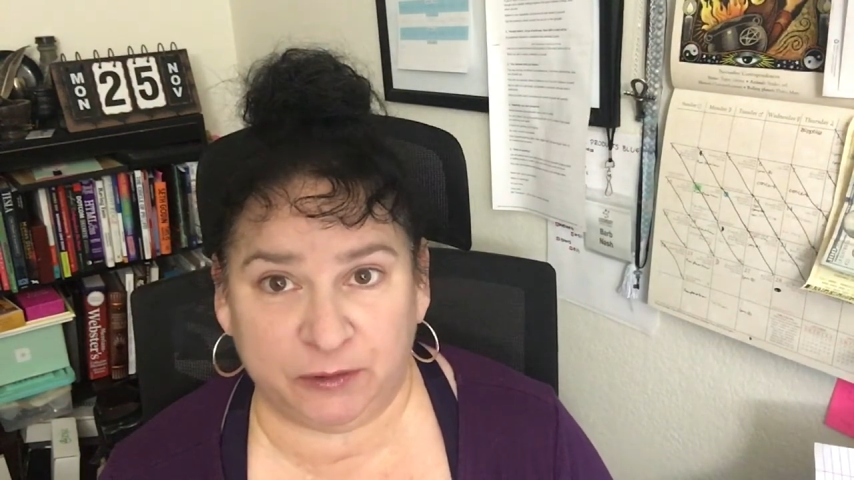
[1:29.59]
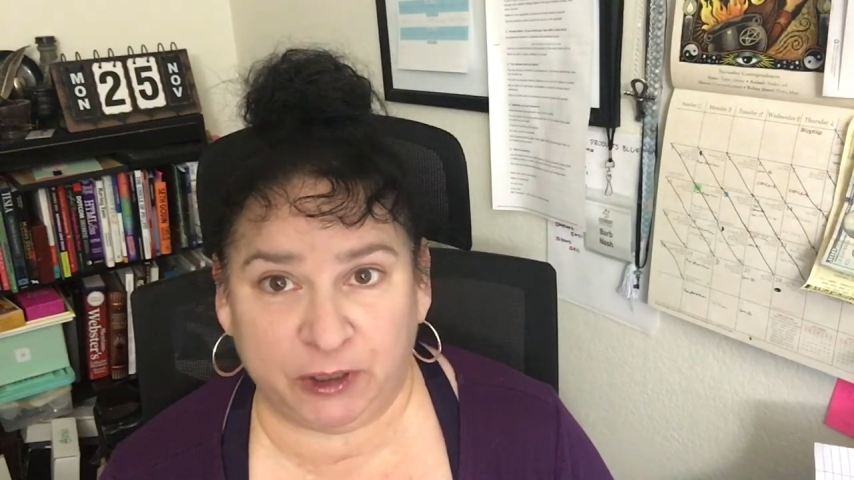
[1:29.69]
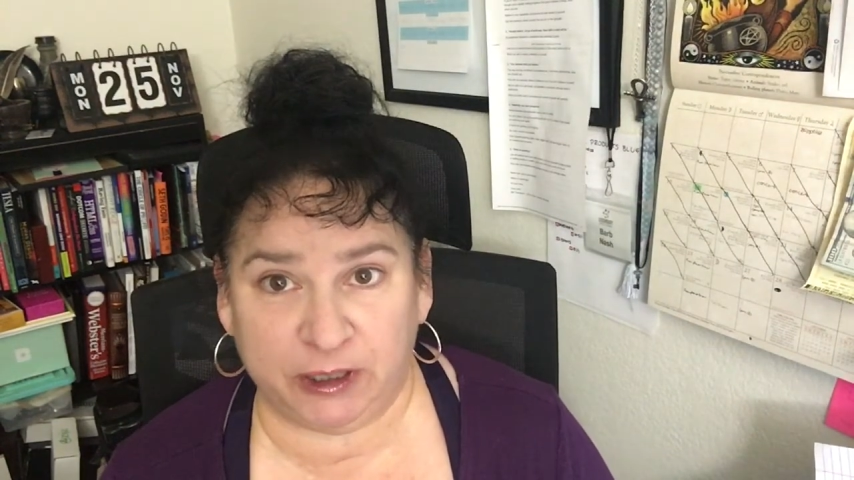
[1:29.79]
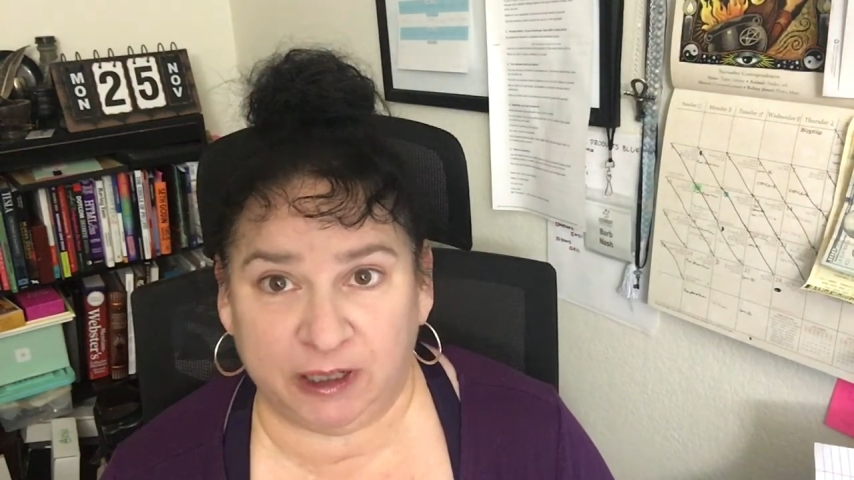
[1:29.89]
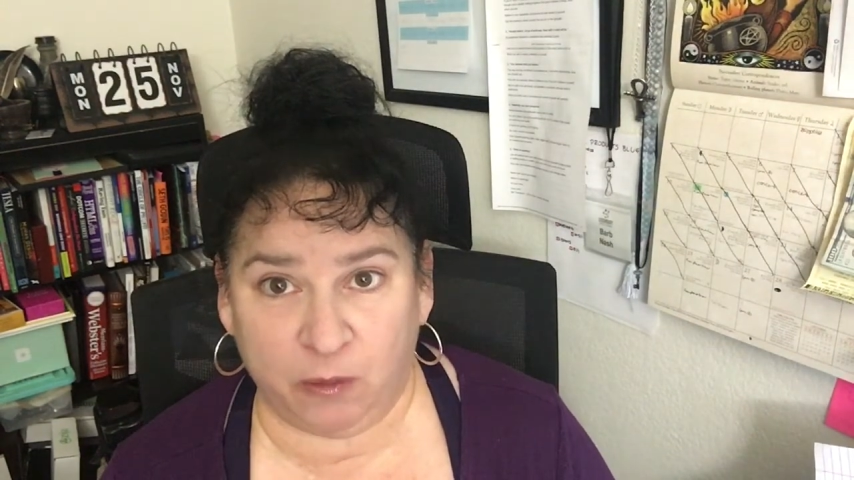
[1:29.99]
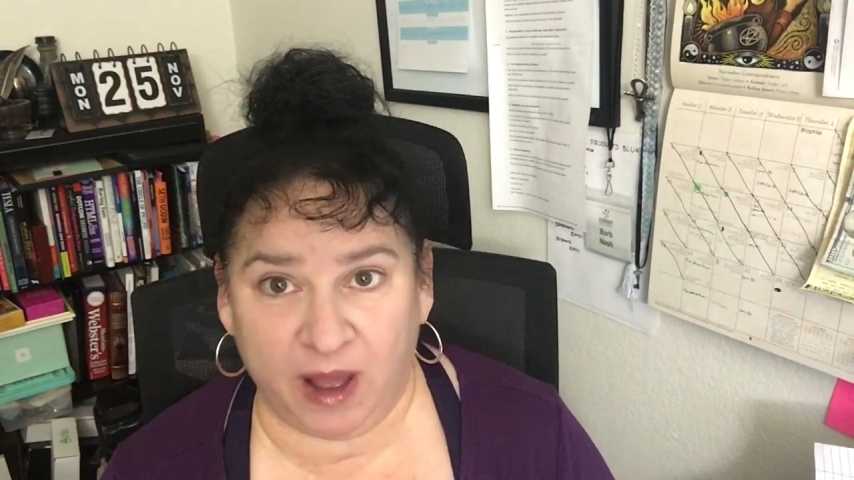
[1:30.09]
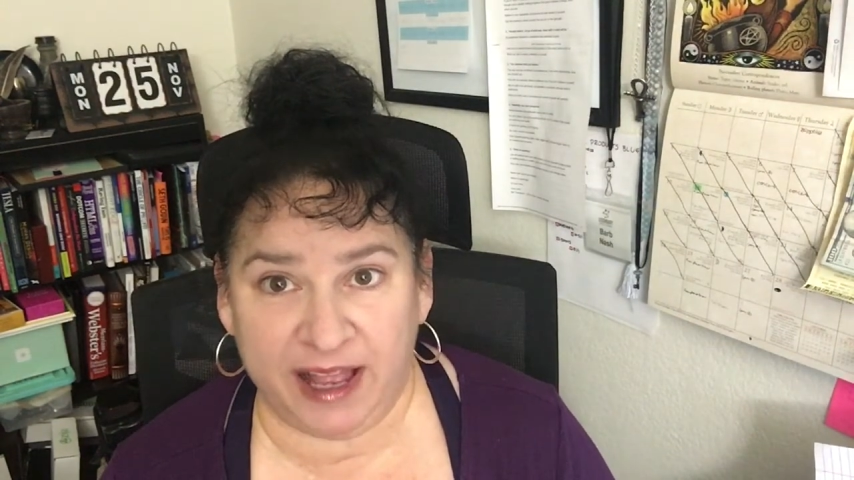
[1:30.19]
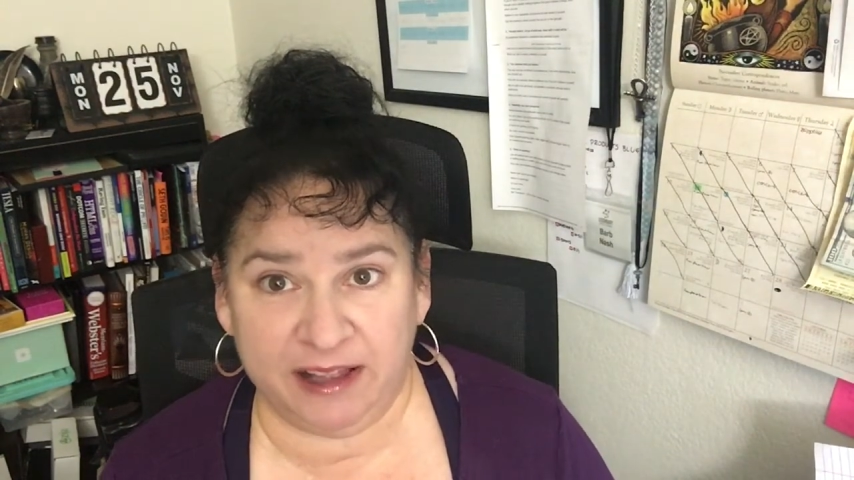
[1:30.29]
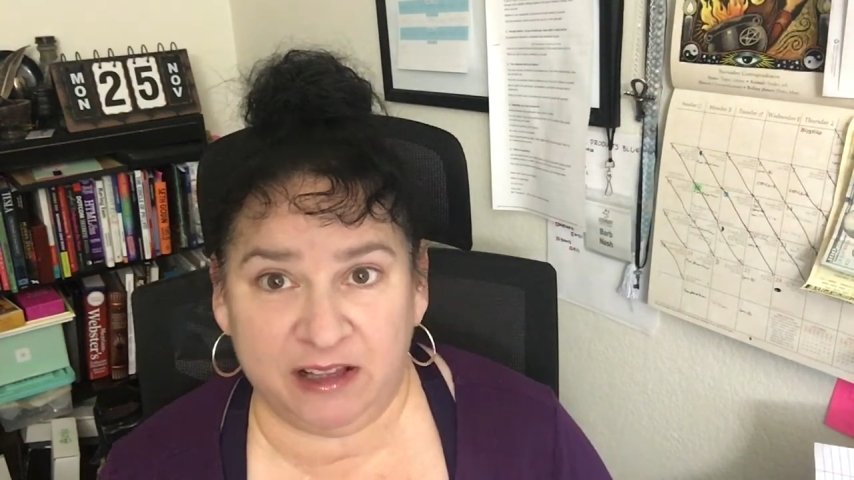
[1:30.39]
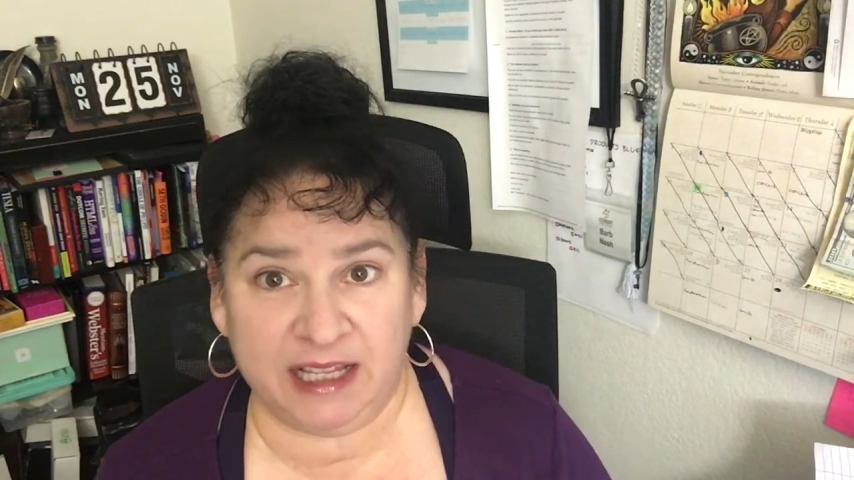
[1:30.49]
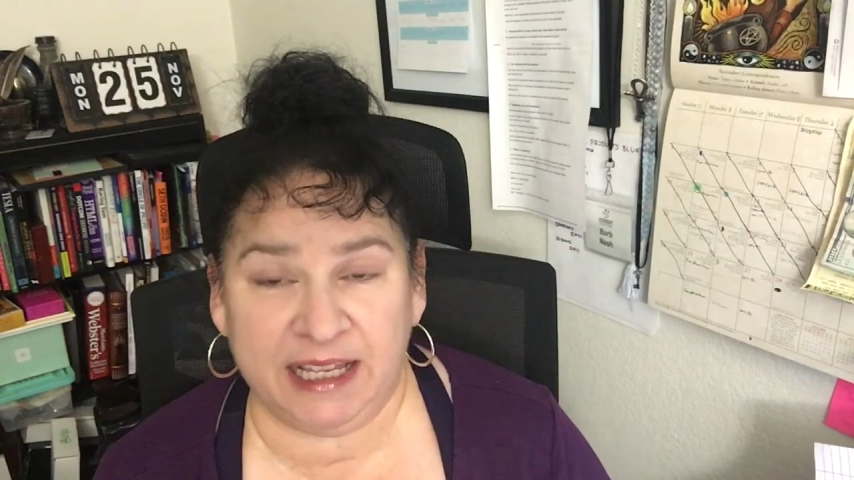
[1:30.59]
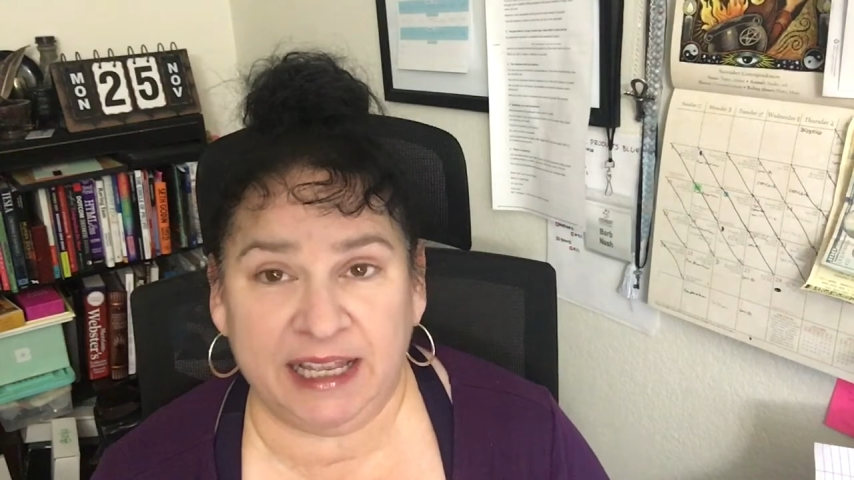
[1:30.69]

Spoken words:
for a while,